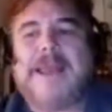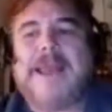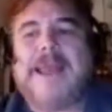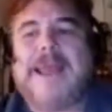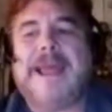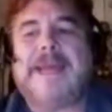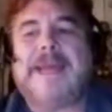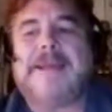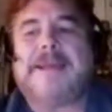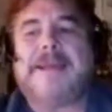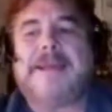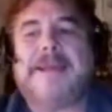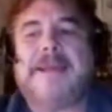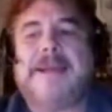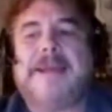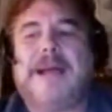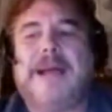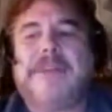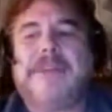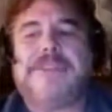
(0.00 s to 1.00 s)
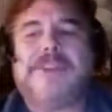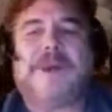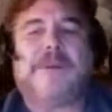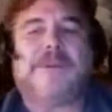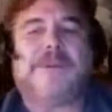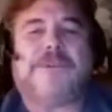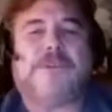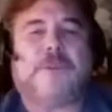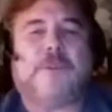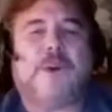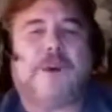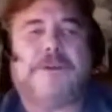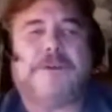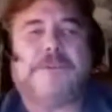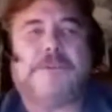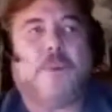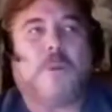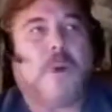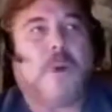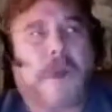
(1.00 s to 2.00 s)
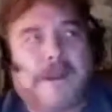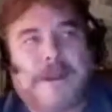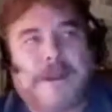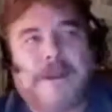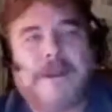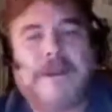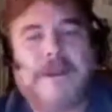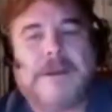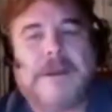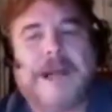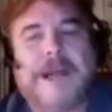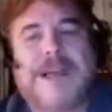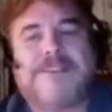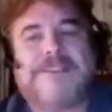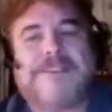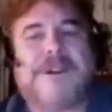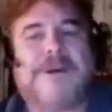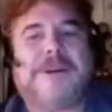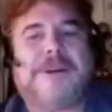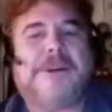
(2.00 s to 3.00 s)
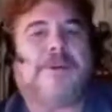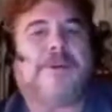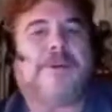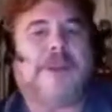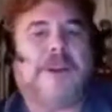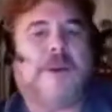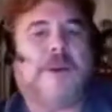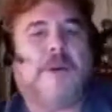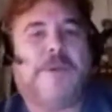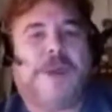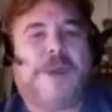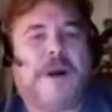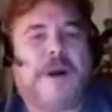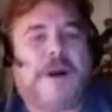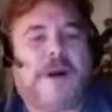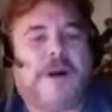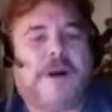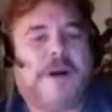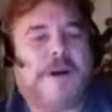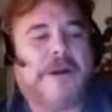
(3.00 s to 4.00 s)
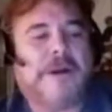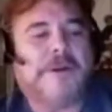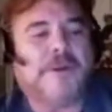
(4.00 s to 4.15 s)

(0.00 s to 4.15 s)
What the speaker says: And Eisenhower is the one, Eisenhower didn't really know who they are.